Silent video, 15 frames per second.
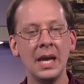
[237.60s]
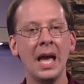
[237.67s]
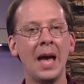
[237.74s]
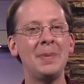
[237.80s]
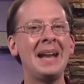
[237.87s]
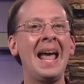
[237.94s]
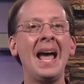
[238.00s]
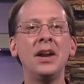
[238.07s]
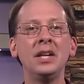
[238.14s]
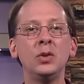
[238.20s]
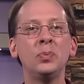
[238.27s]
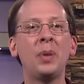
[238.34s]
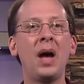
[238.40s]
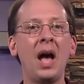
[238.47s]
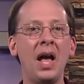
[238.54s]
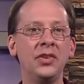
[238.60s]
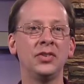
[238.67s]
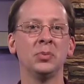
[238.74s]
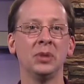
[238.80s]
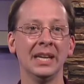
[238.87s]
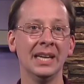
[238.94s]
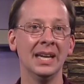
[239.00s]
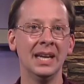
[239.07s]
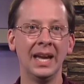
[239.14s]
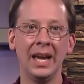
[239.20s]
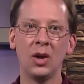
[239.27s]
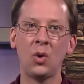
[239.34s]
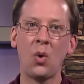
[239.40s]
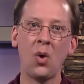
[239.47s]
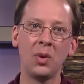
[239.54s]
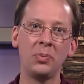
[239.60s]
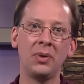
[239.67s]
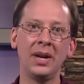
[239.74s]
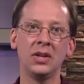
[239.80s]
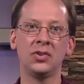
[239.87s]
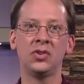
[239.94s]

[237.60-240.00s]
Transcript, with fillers: I mean, how do you possibly incorporate a